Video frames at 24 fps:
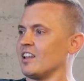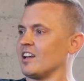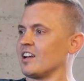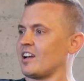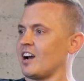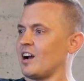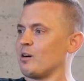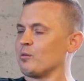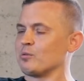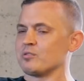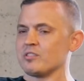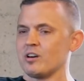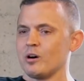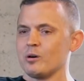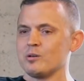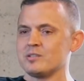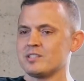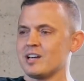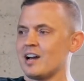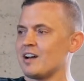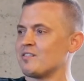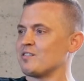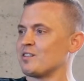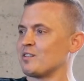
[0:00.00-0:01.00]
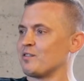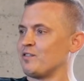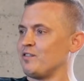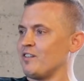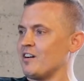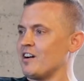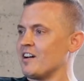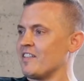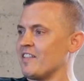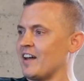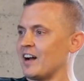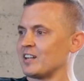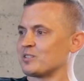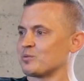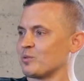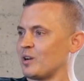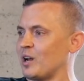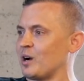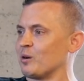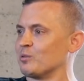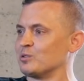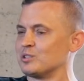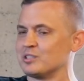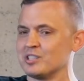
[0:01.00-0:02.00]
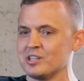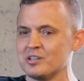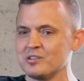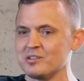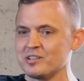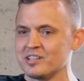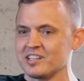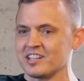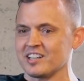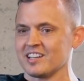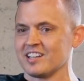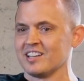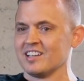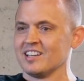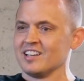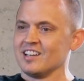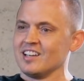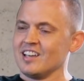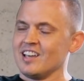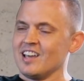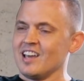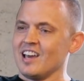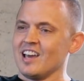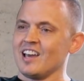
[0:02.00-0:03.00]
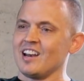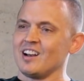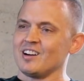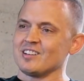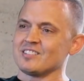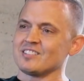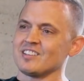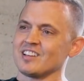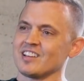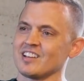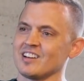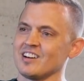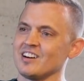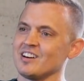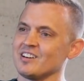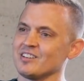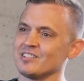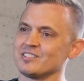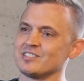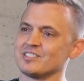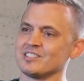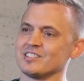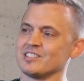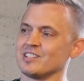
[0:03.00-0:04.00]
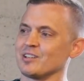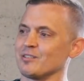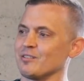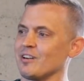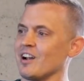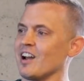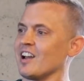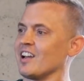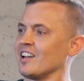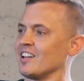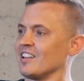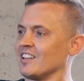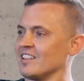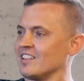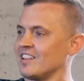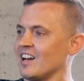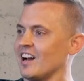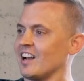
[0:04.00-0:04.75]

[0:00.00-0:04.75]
Like I was always having fun. That's what I was doing. And I was like, oh, you're right.